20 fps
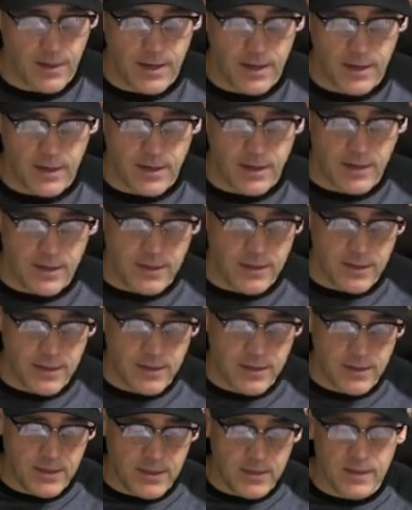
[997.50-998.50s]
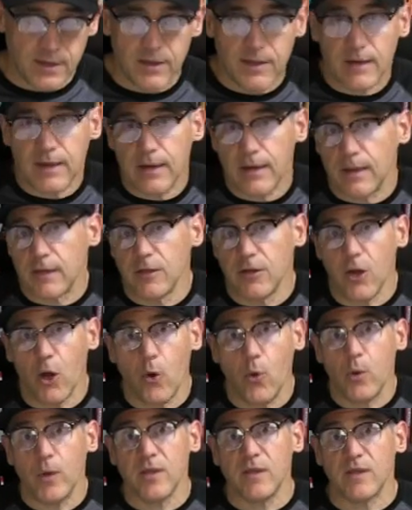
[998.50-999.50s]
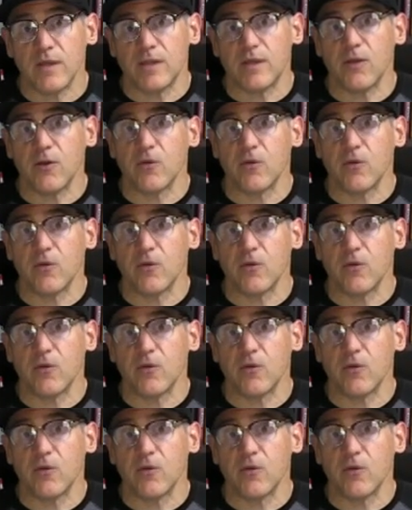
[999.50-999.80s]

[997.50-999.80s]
And he knowing that